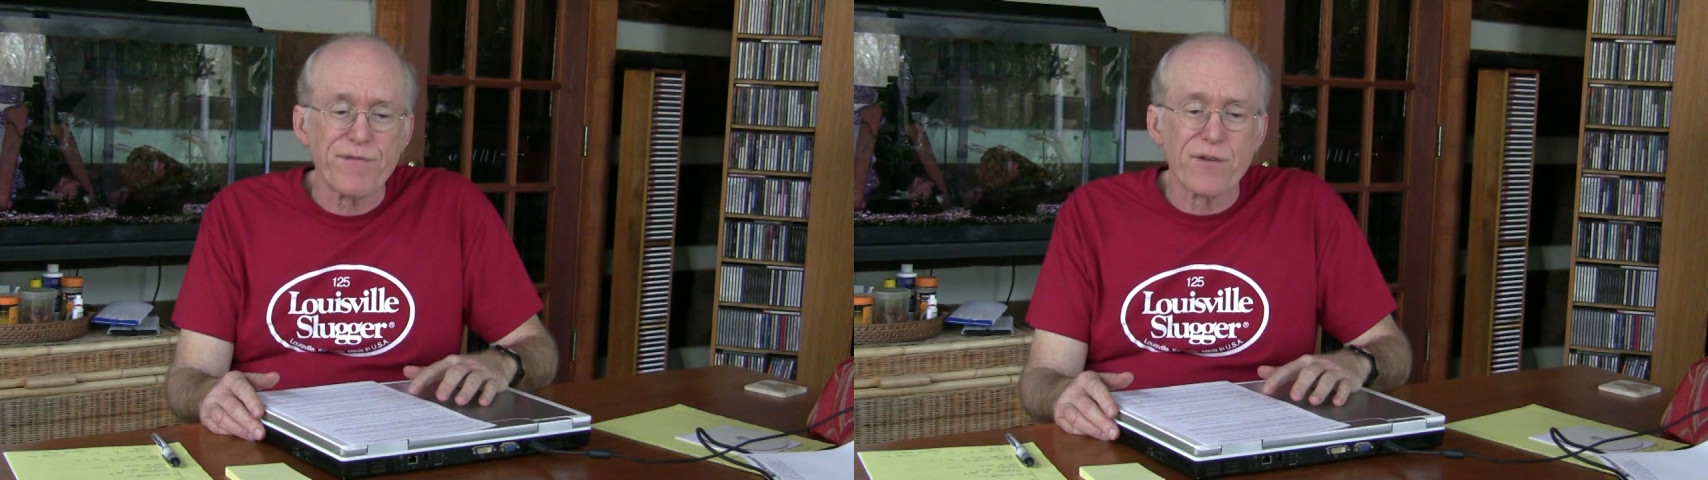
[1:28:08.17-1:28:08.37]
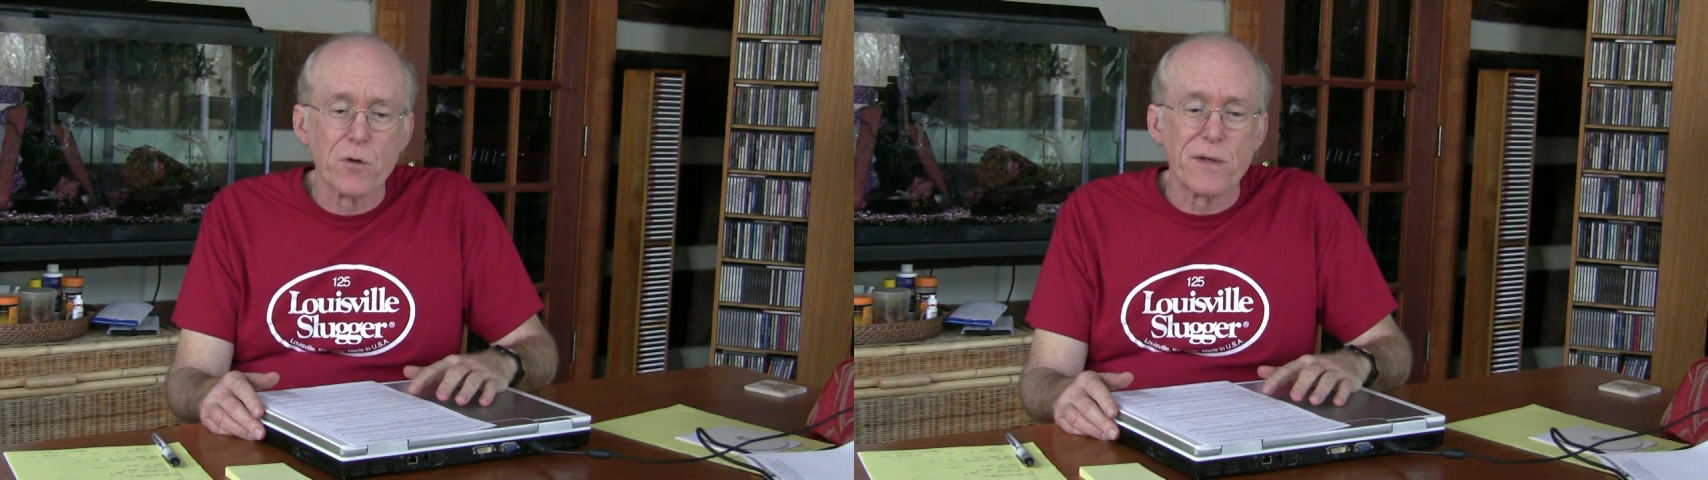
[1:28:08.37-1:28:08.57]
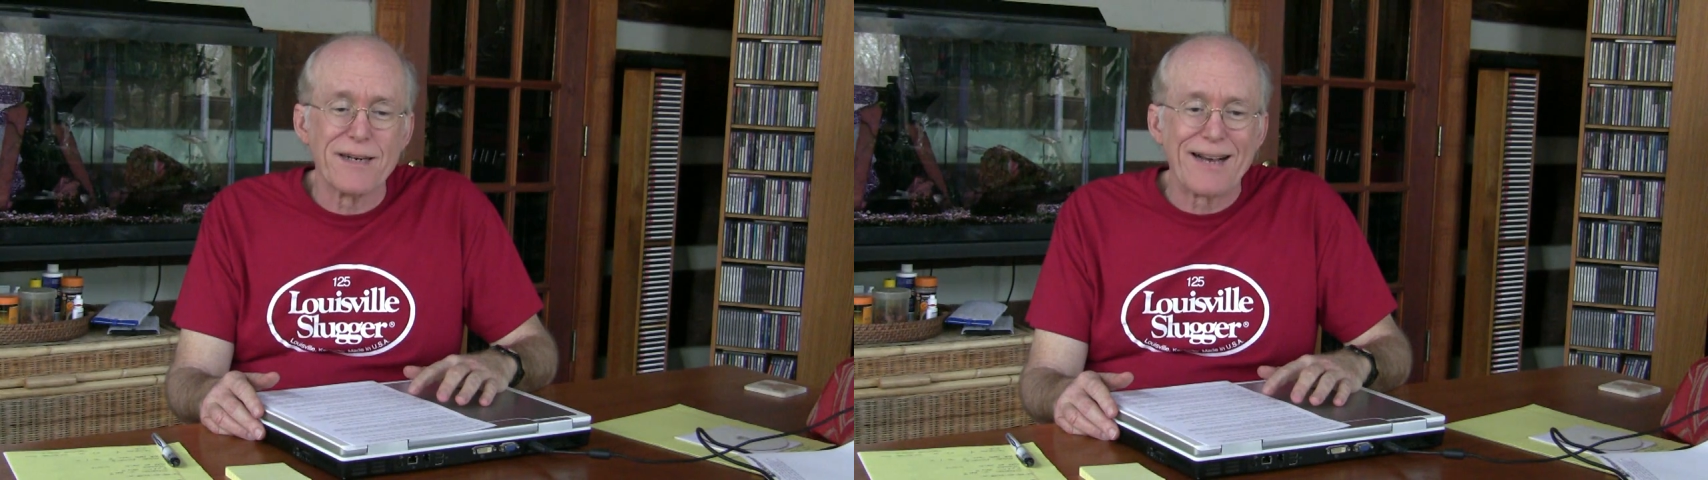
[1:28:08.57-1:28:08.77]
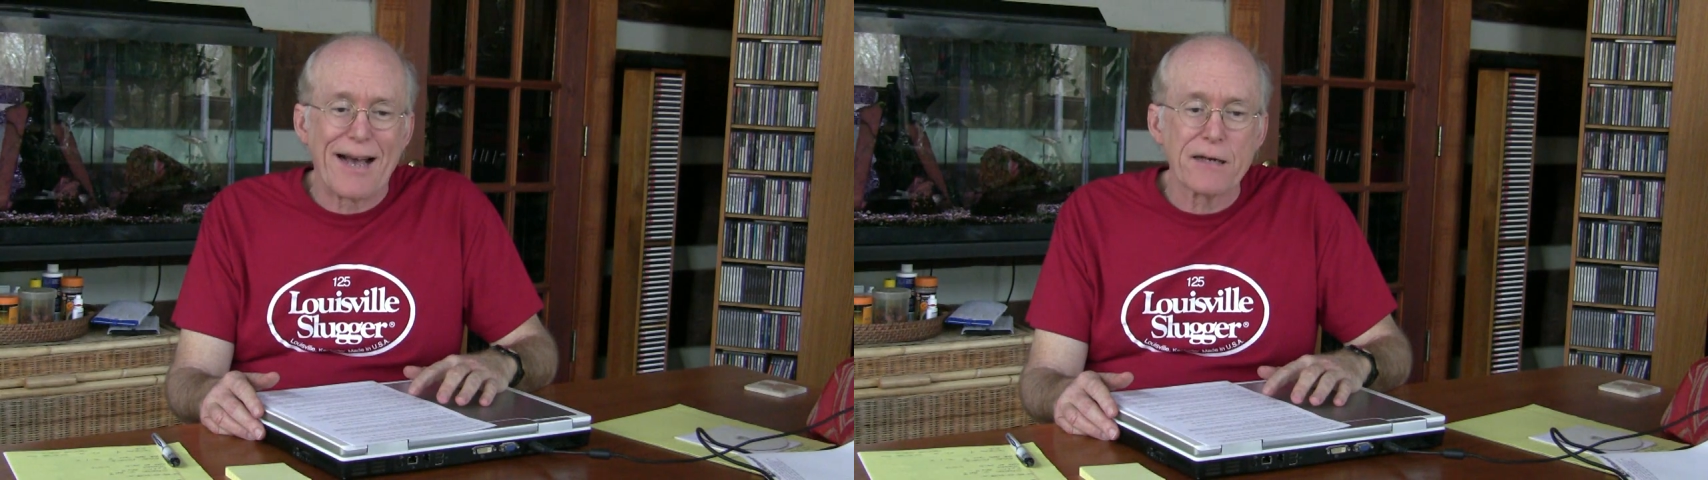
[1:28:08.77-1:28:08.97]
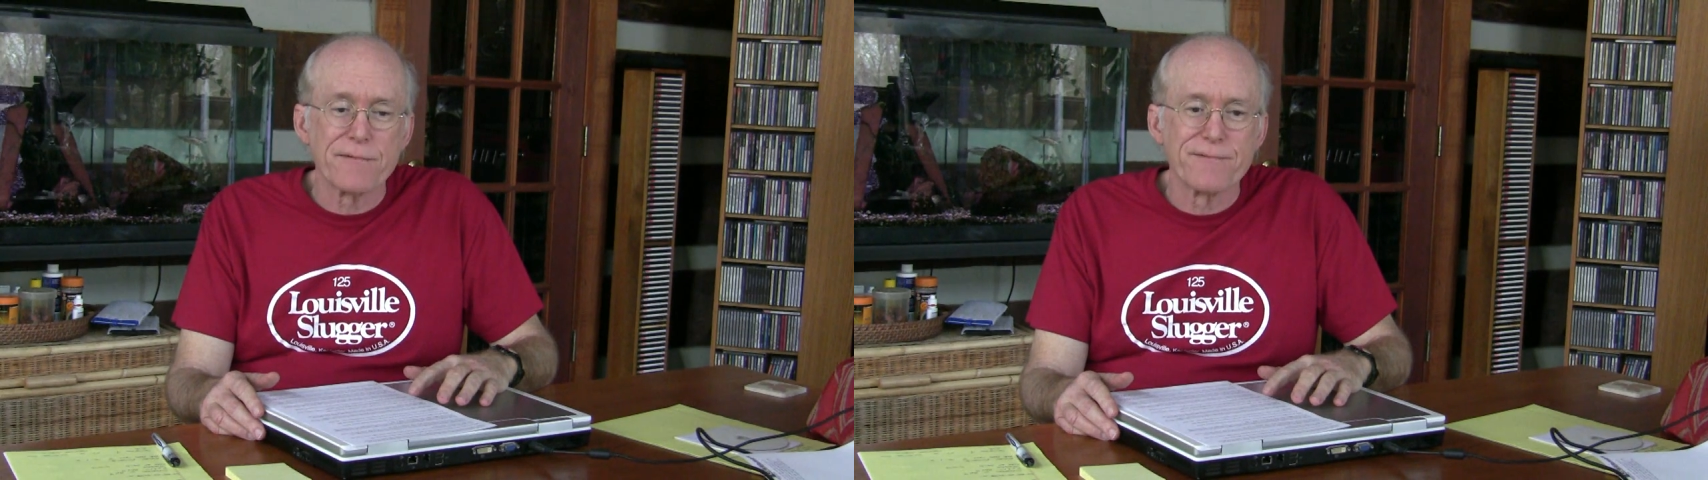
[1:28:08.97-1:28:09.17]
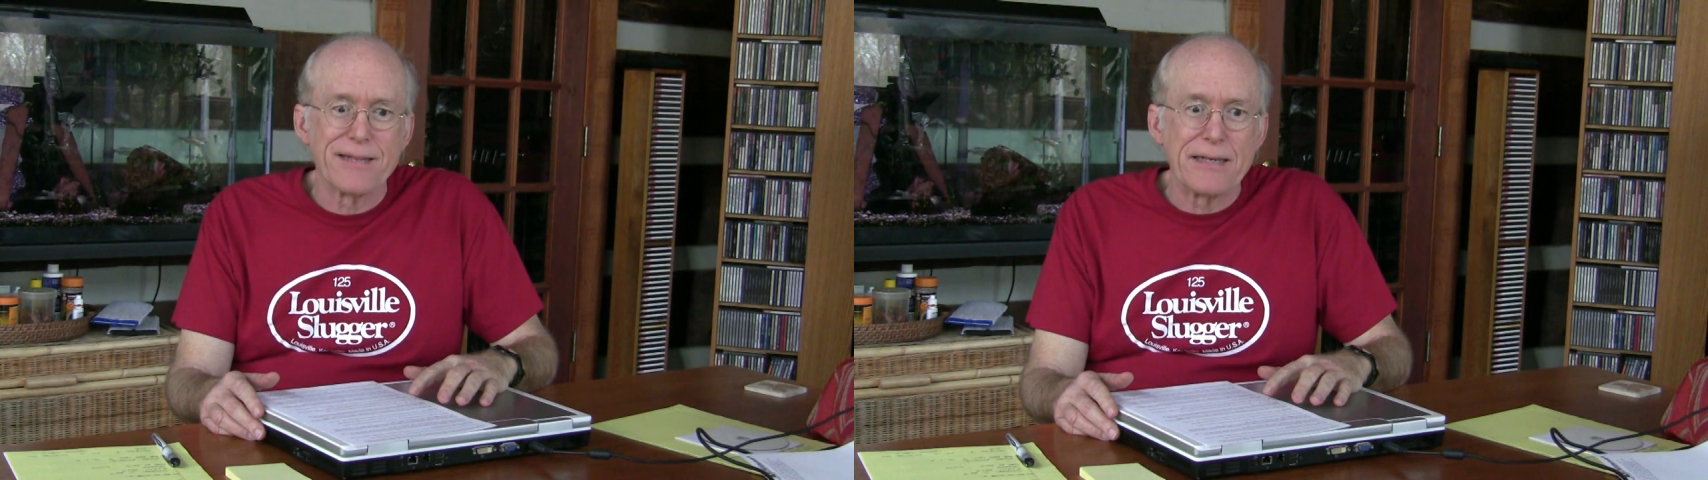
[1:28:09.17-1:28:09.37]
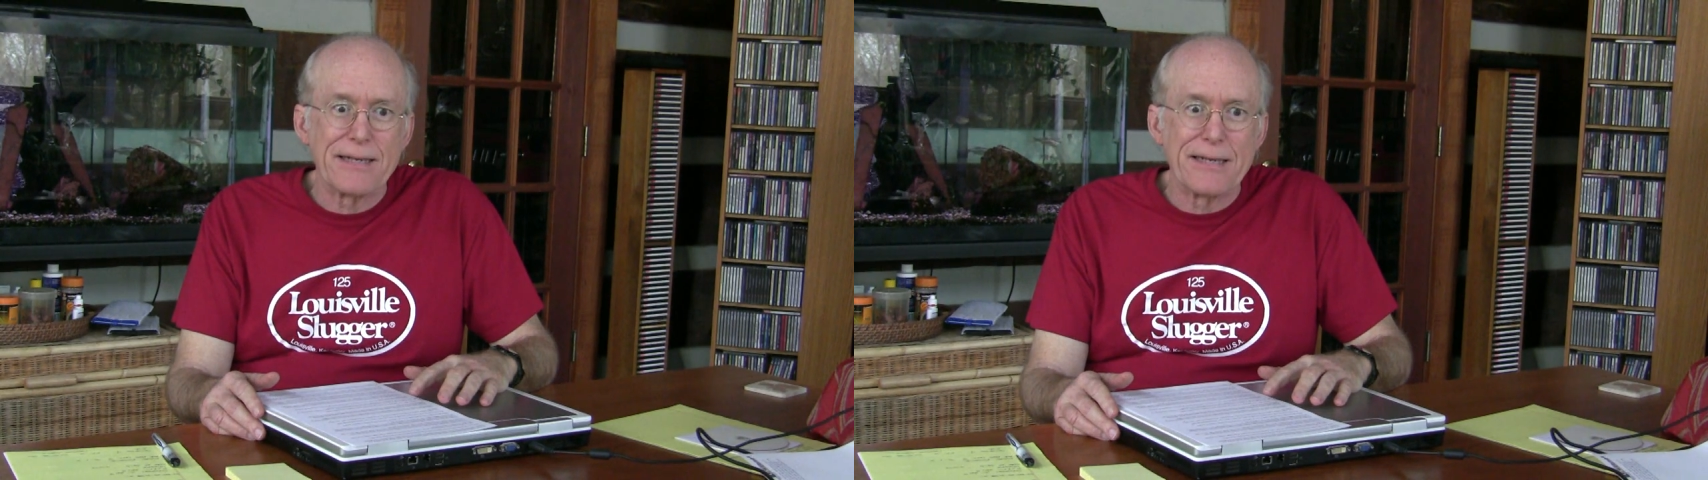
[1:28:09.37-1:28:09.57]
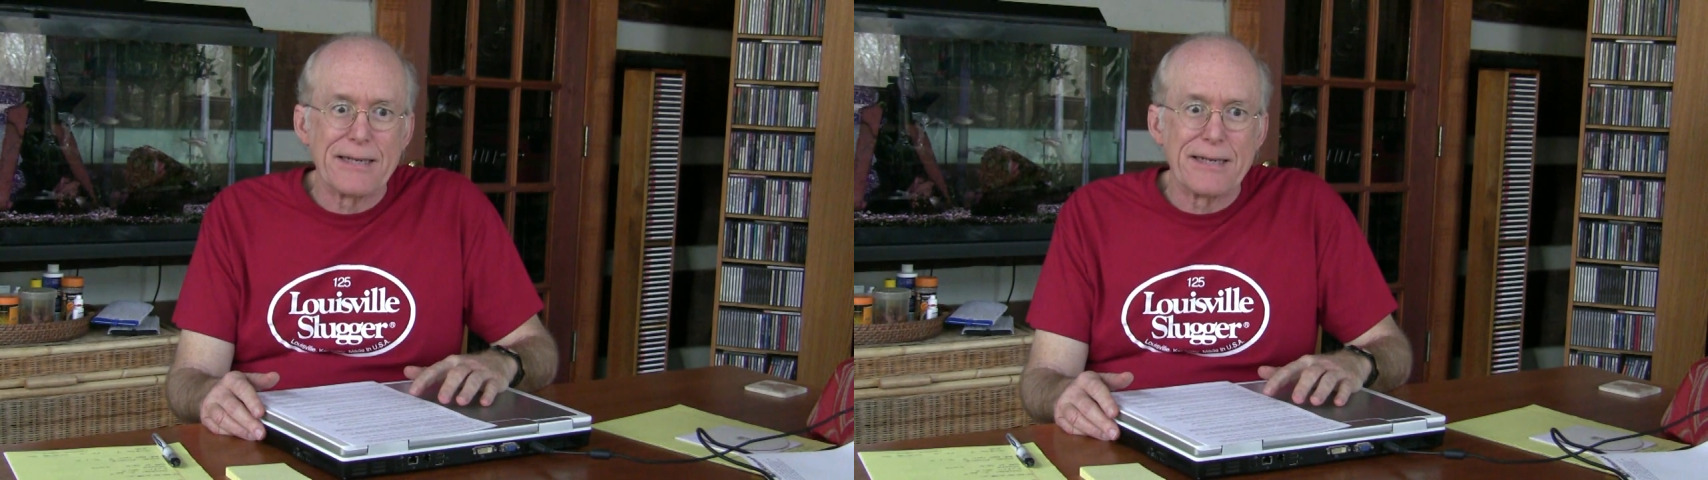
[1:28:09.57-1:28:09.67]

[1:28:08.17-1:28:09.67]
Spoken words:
fluid out of the